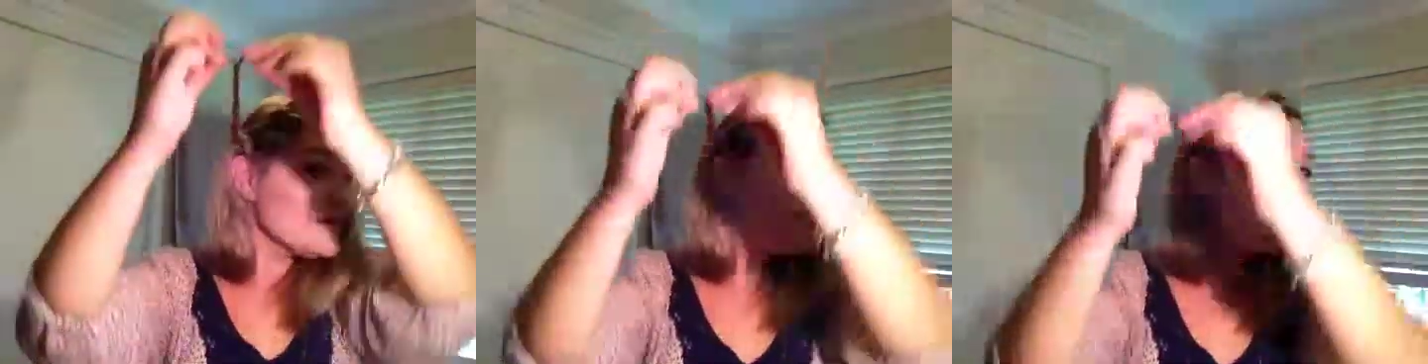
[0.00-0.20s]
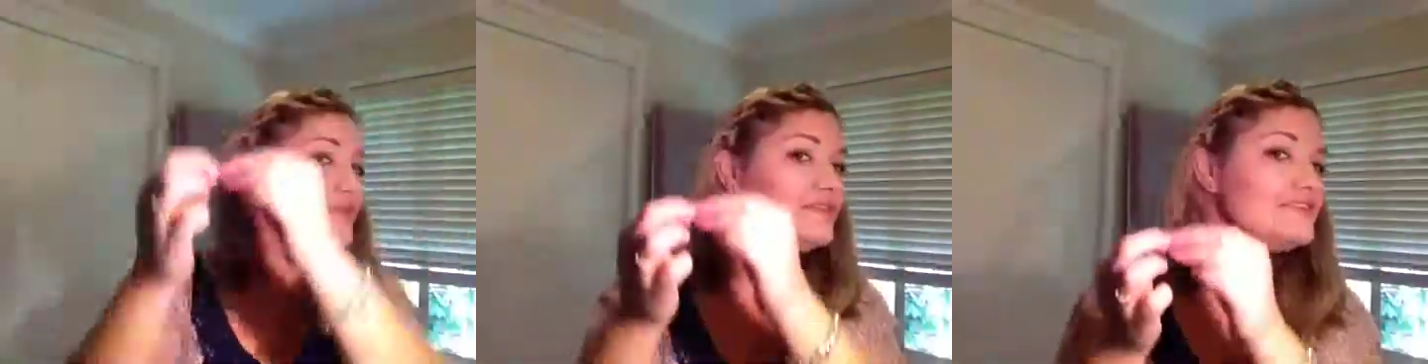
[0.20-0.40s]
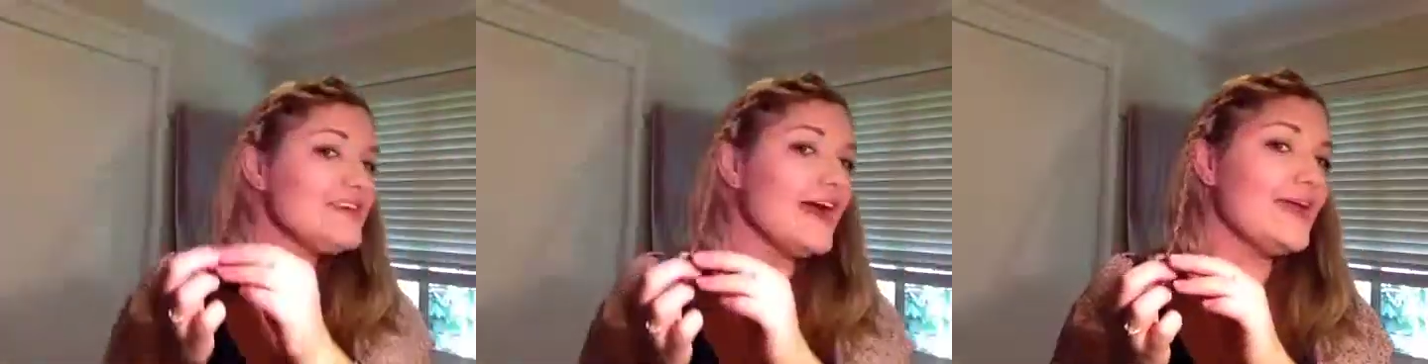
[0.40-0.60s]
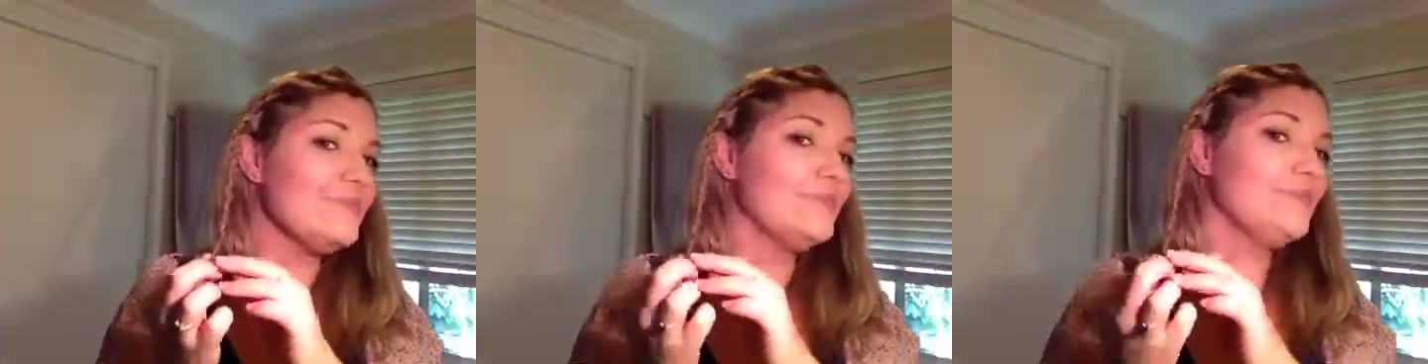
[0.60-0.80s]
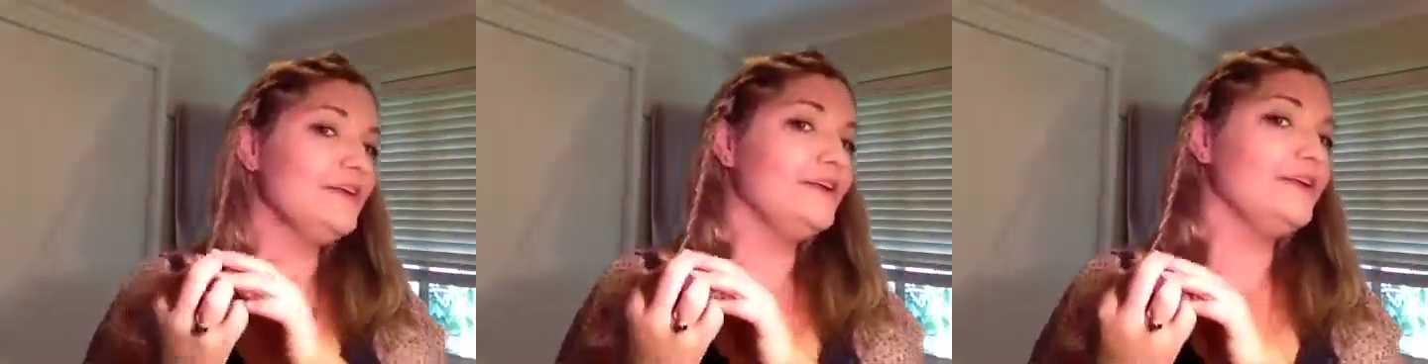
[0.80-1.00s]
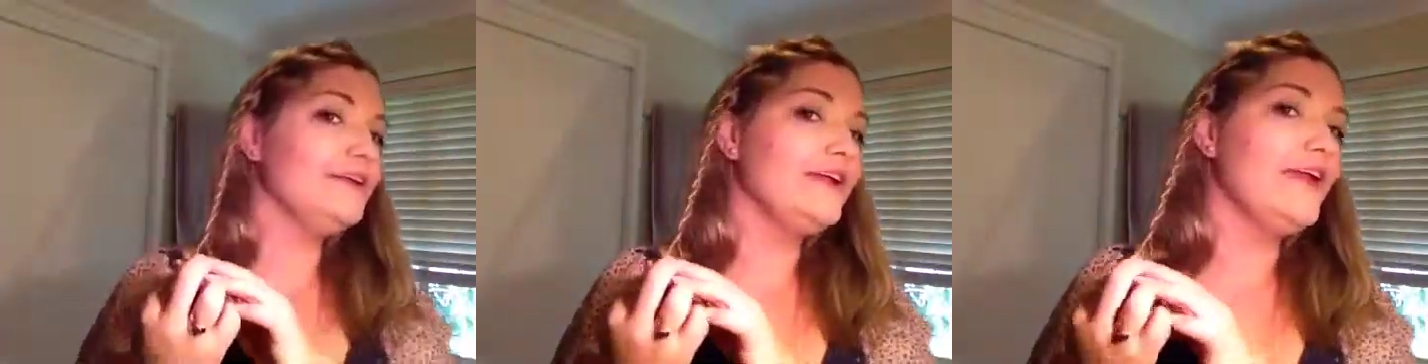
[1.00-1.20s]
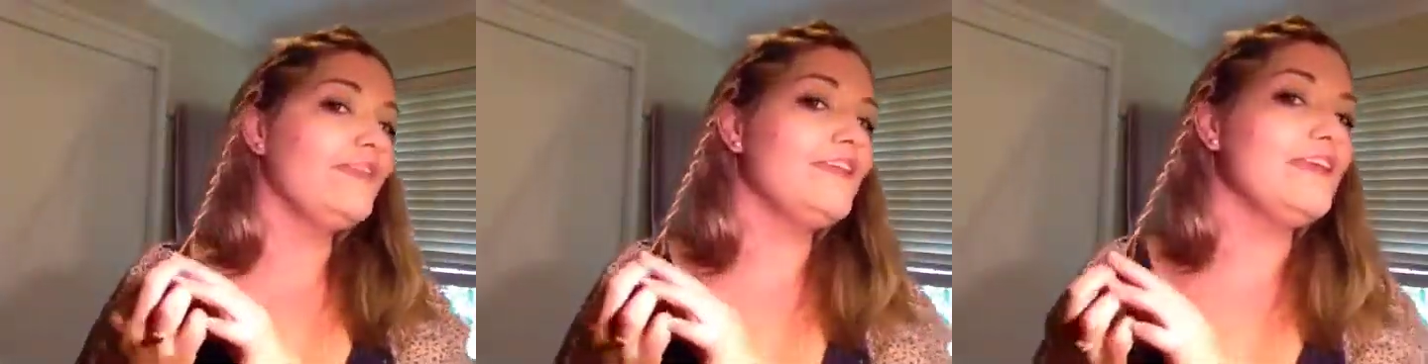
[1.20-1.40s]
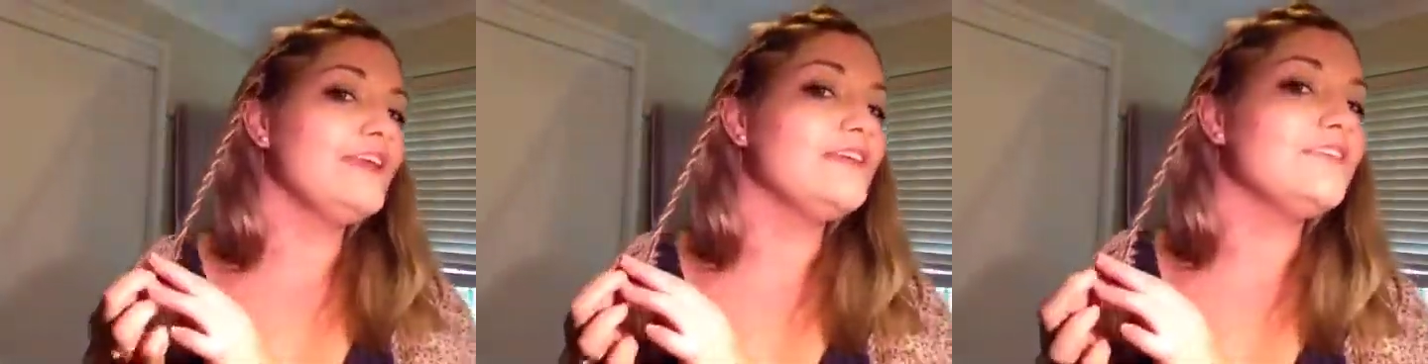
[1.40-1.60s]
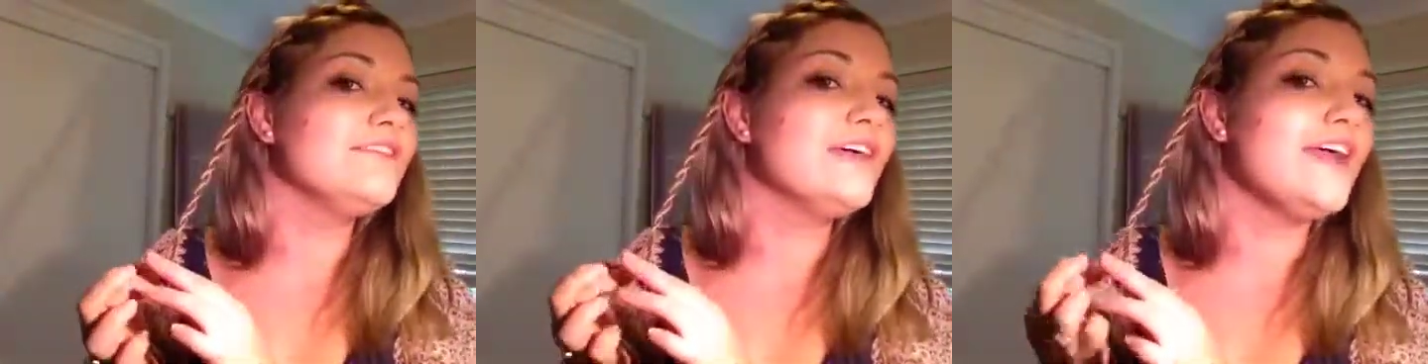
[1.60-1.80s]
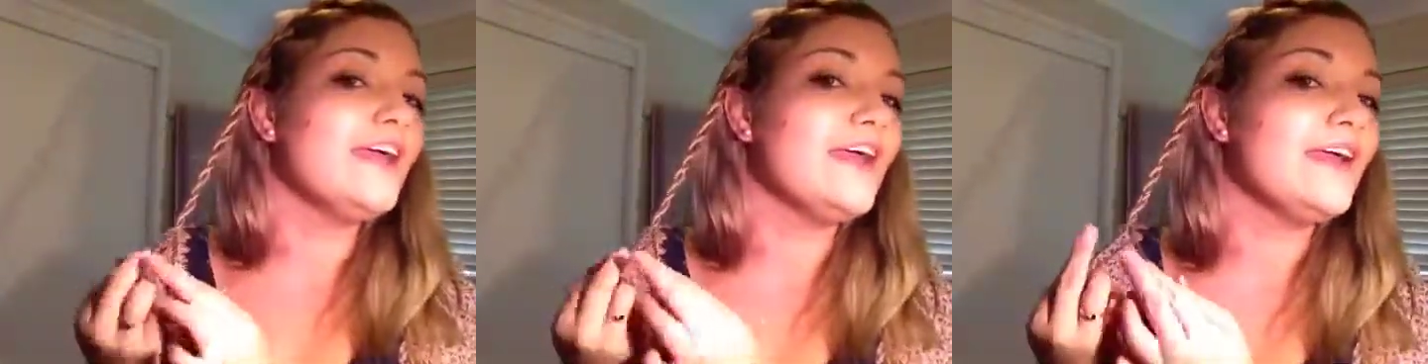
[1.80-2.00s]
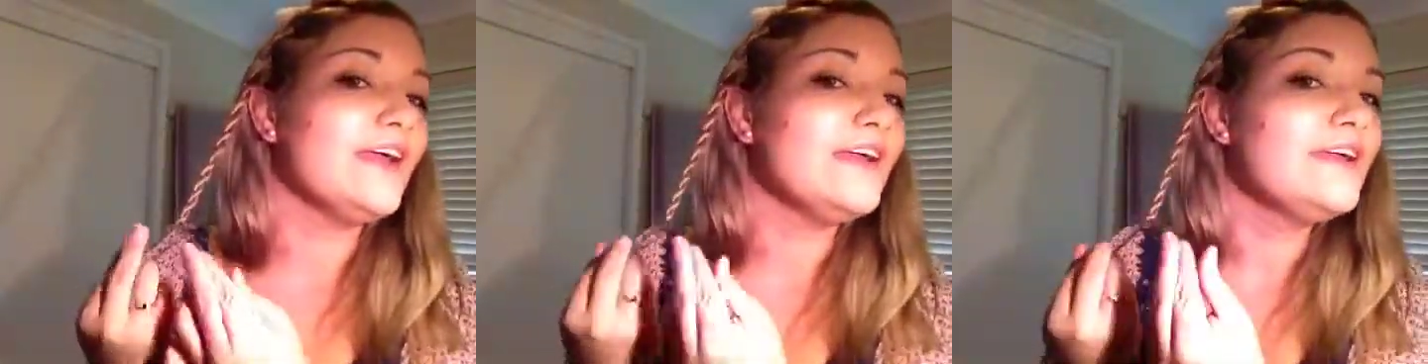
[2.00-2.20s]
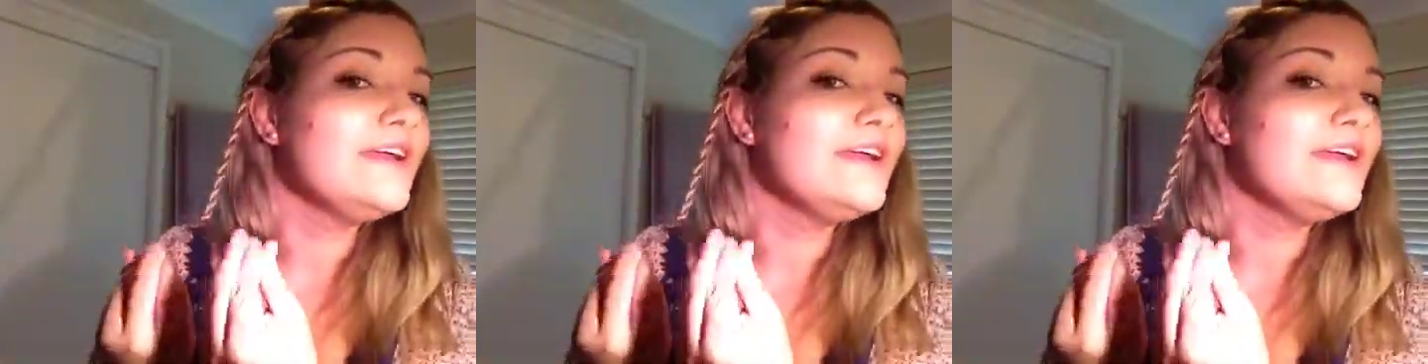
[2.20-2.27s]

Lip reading: a bit of tapering at the end of the hair.